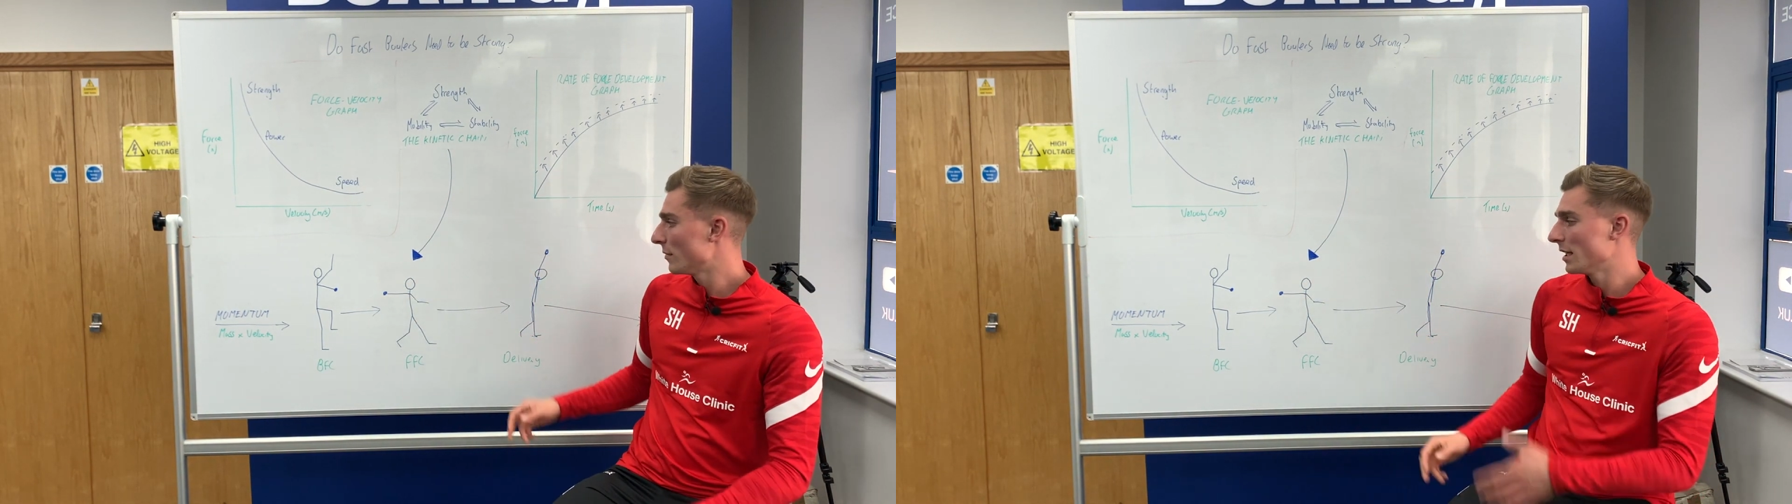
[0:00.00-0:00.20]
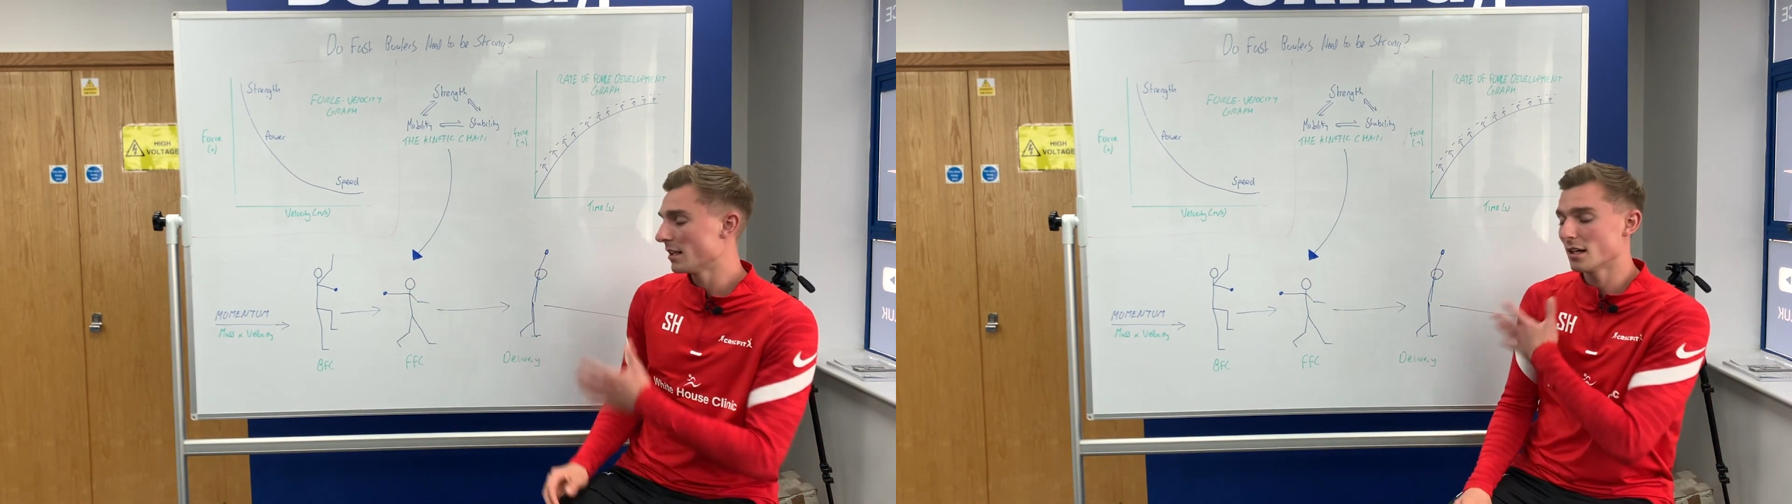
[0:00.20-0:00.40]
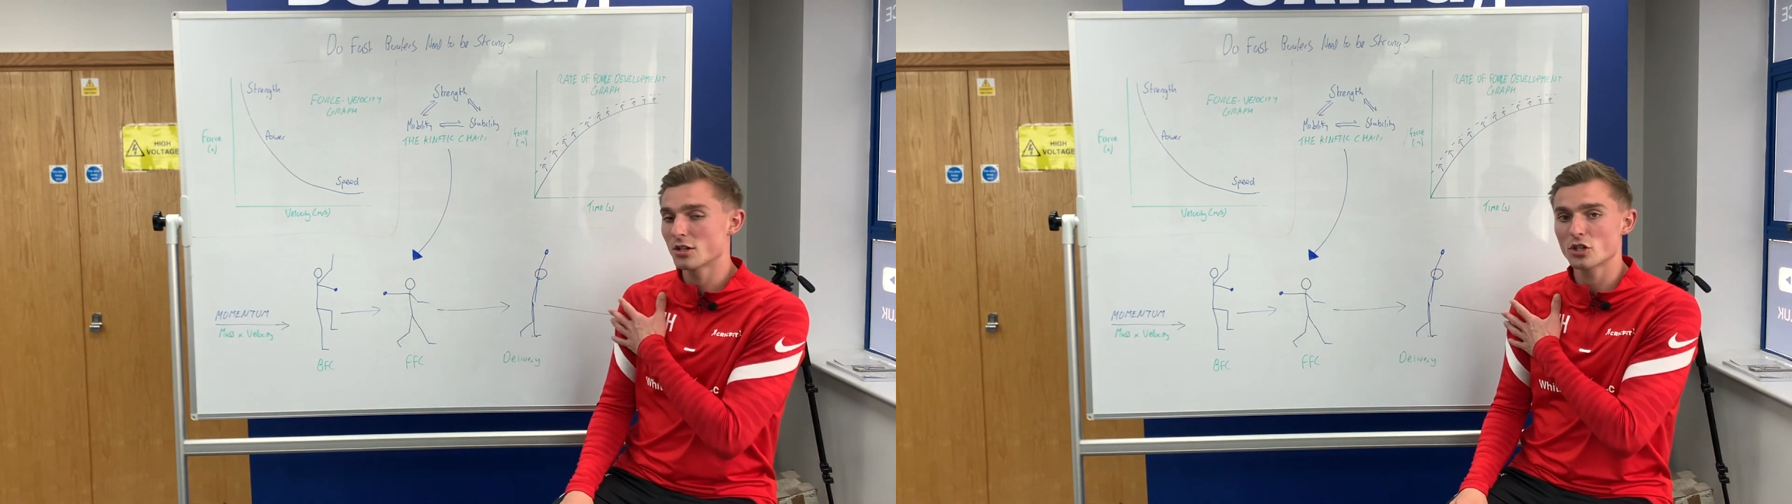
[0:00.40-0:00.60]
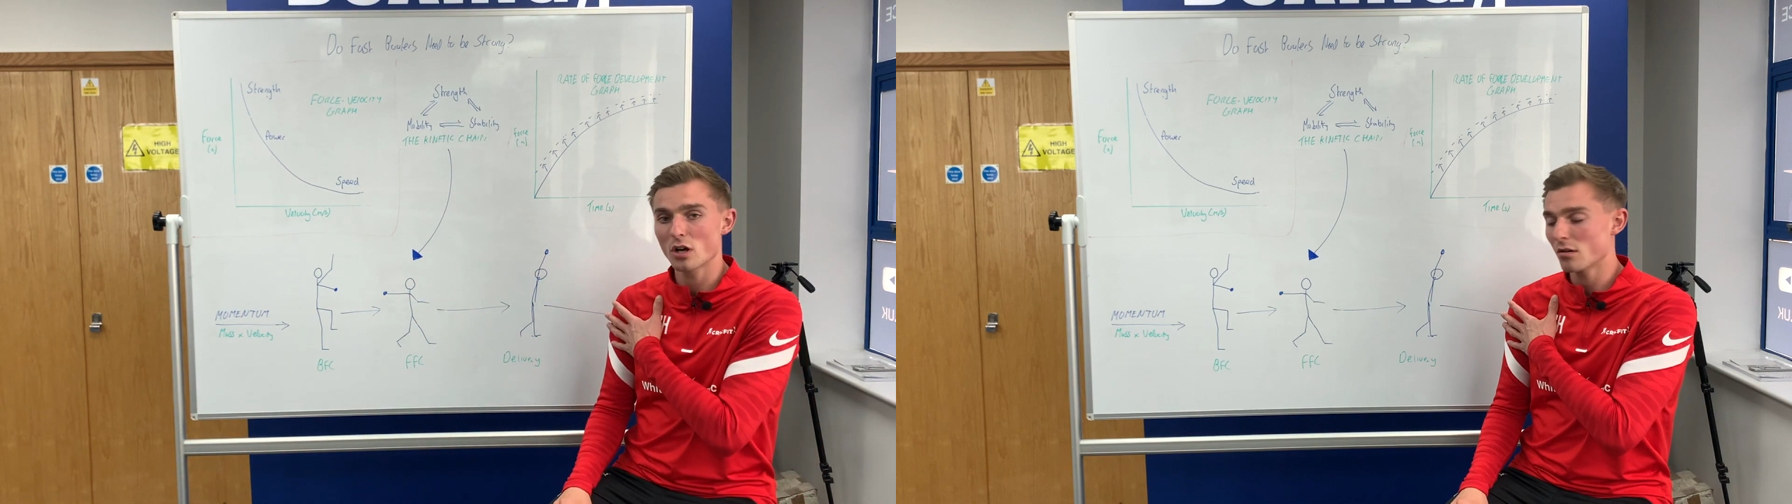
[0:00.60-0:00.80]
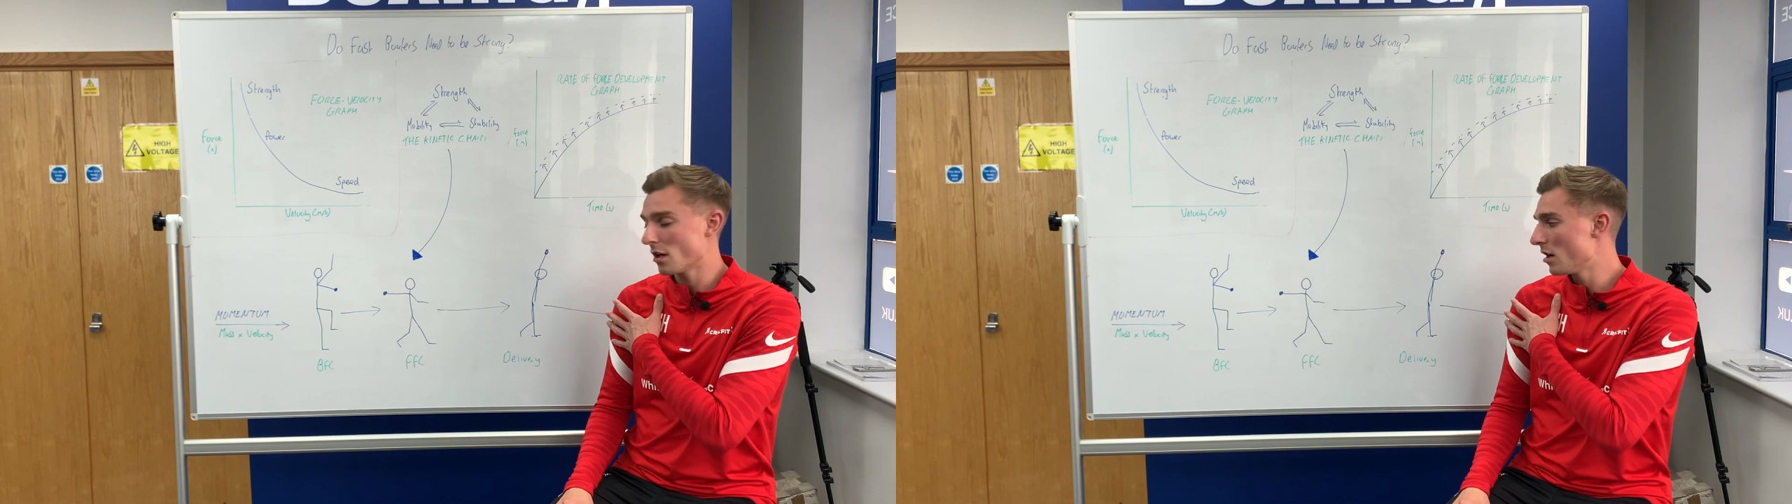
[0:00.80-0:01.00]
meaning that our
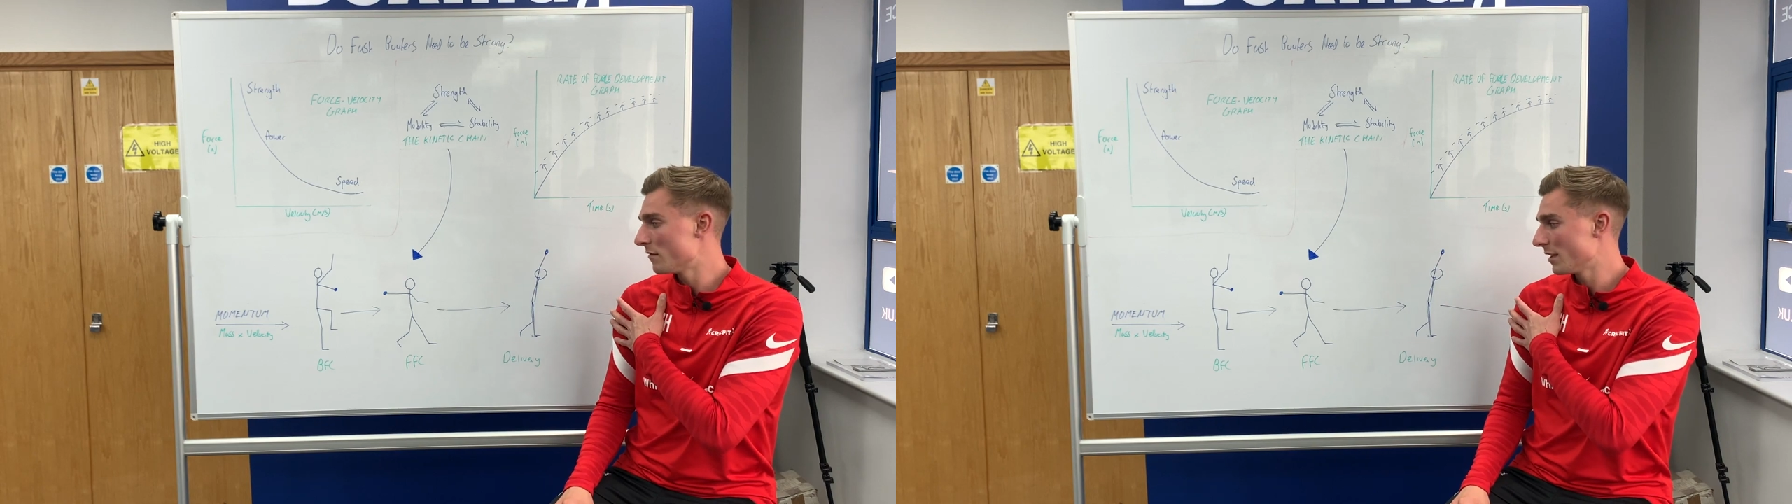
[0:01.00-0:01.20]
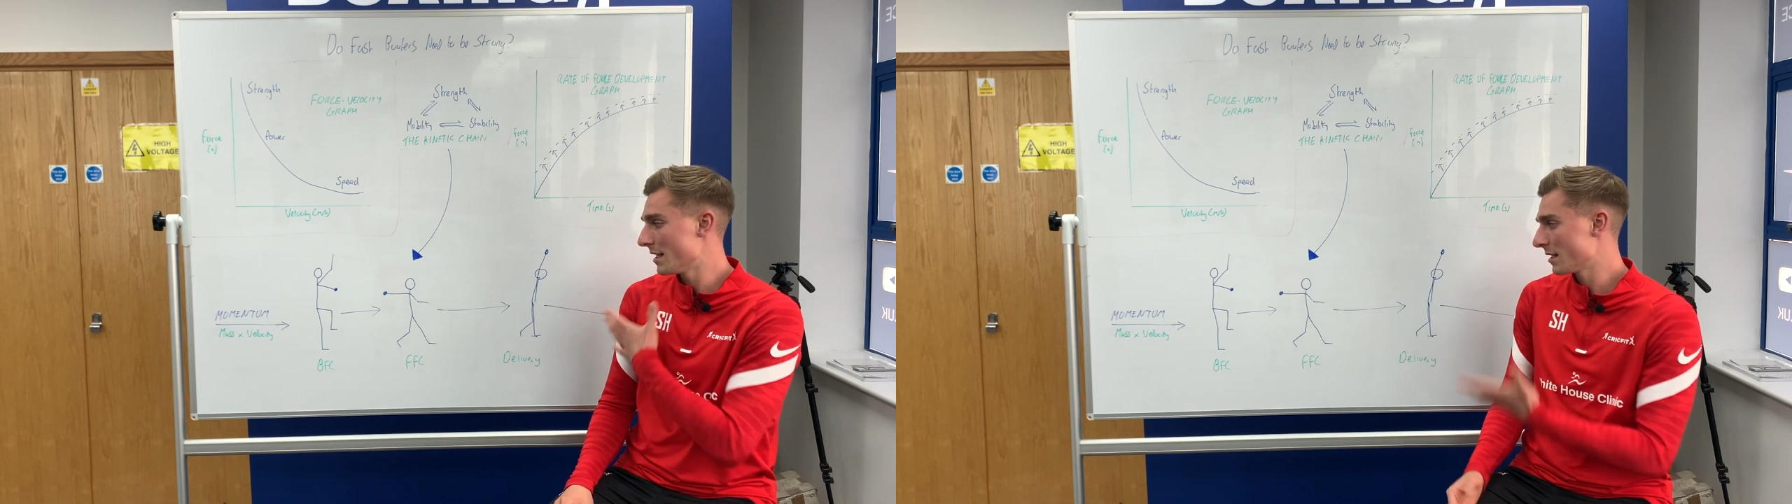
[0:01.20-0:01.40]
shoulder hopefully